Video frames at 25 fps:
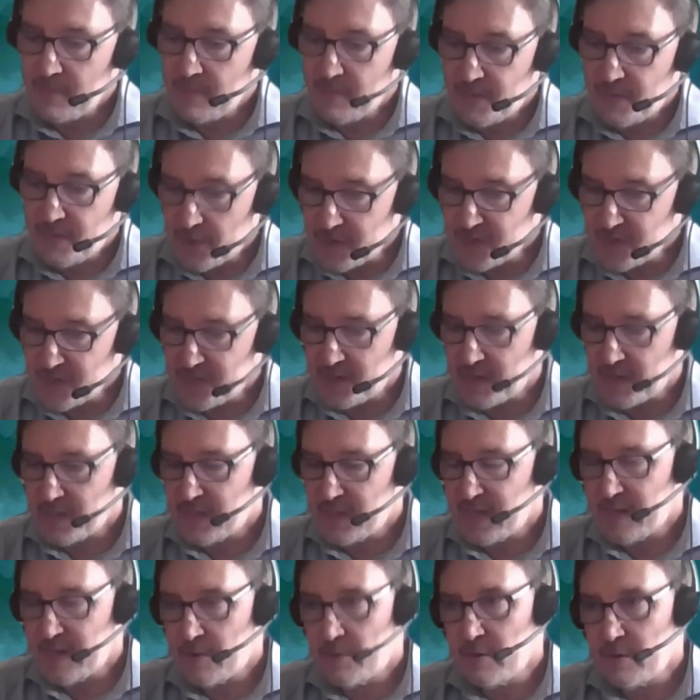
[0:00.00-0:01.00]
Forestry,
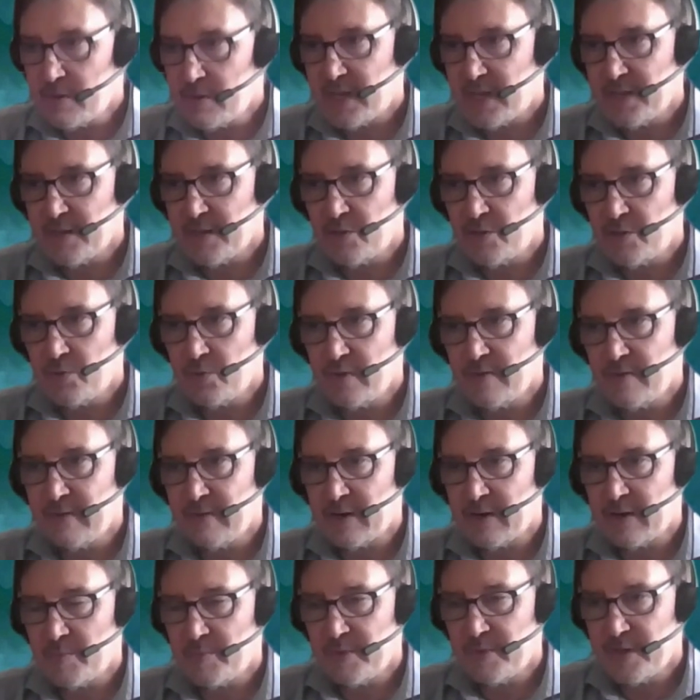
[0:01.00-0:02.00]
they all tend to
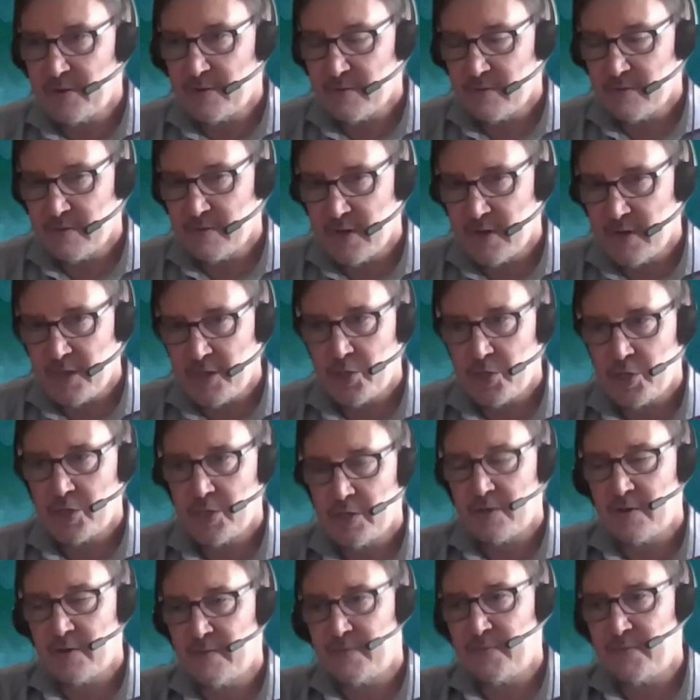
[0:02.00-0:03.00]
develop their own
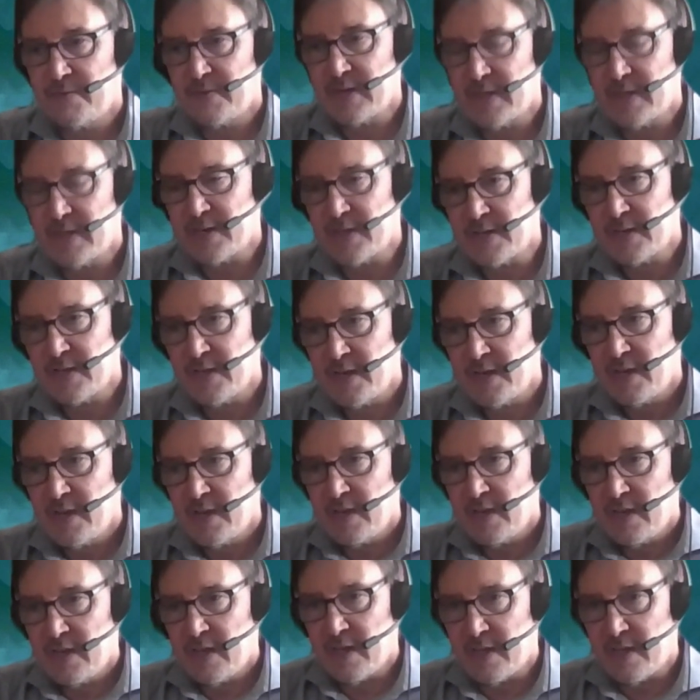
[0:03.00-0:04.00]
niche of
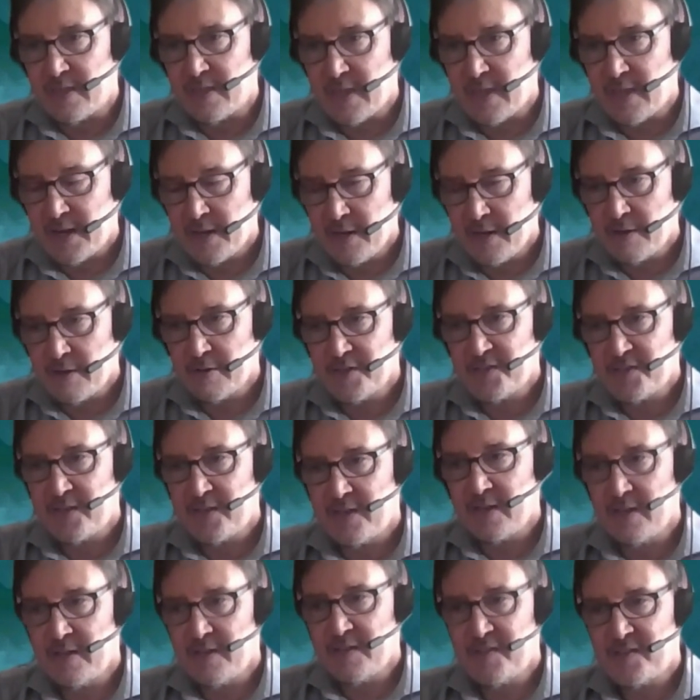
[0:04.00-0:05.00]
technical
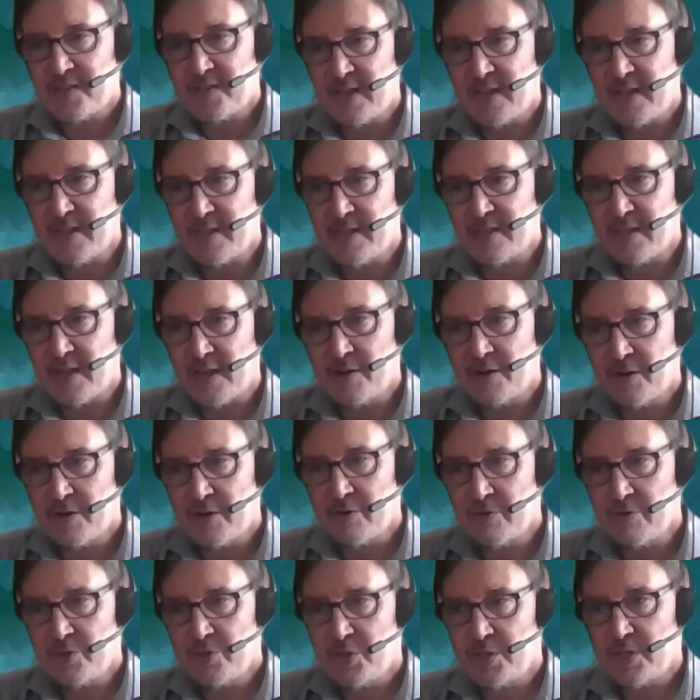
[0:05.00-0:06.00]
skills and
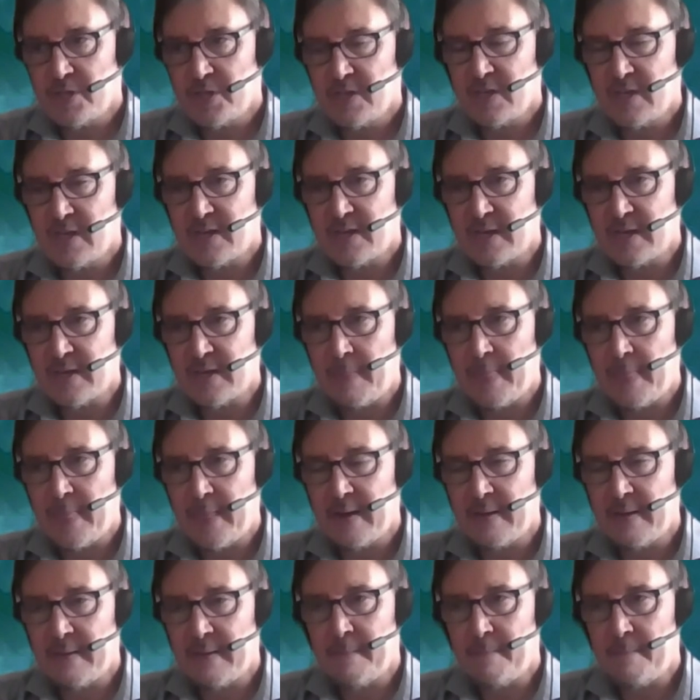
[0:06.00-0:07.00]
technology
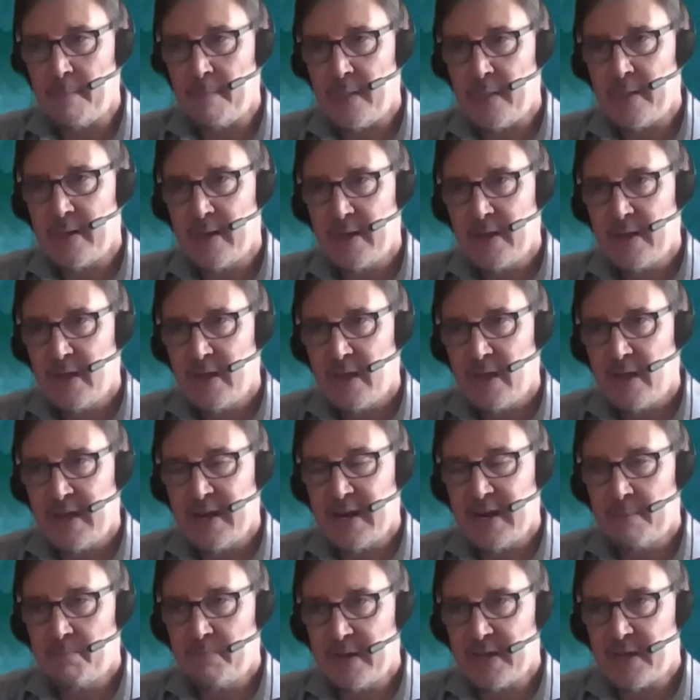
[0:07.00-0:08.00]

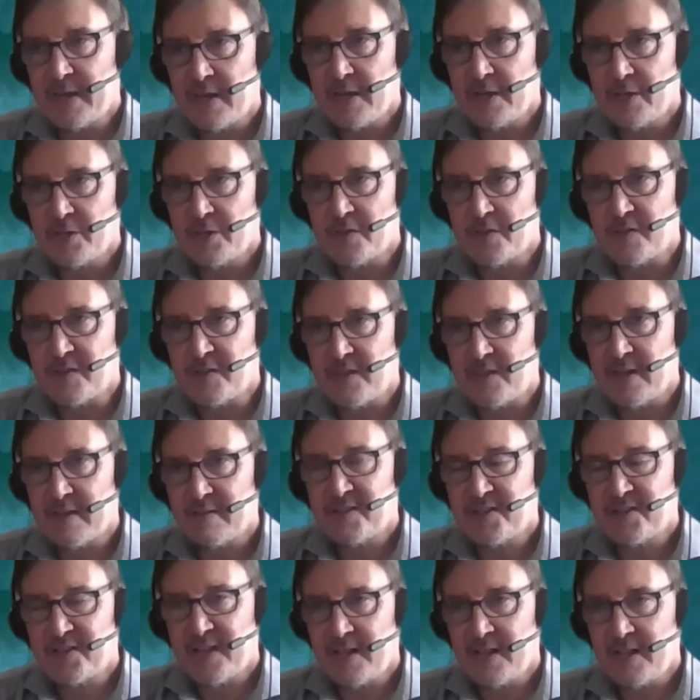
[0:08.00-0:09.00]
and applications
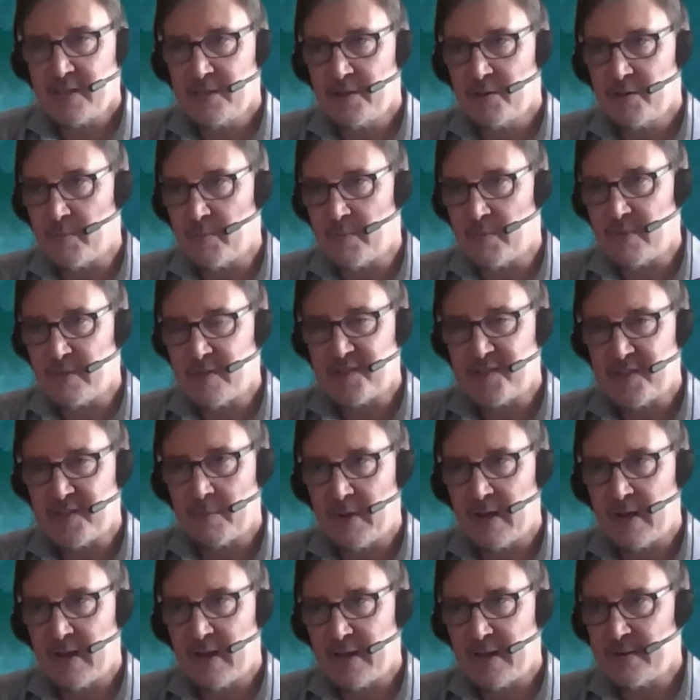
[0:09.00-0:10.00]
that seldom
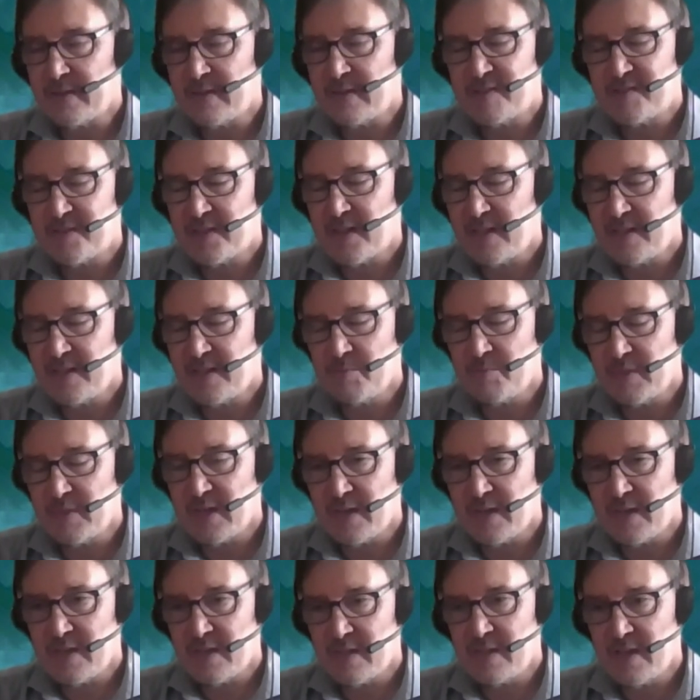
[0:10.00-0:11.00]
somehow, seldom
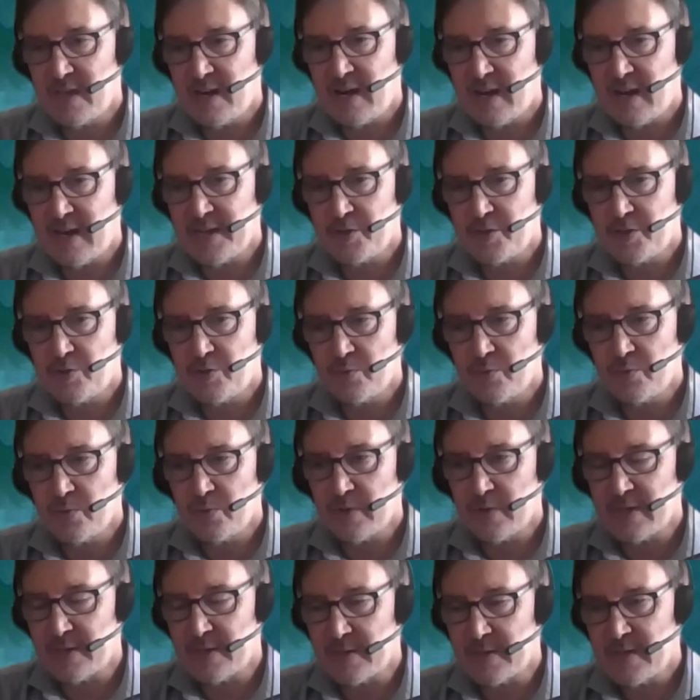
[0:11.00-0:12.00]
they like
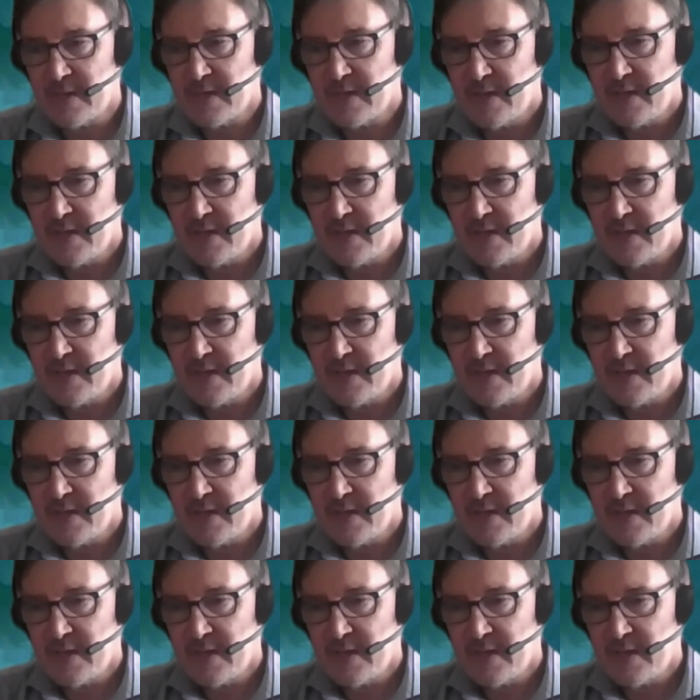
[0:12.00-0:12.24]
to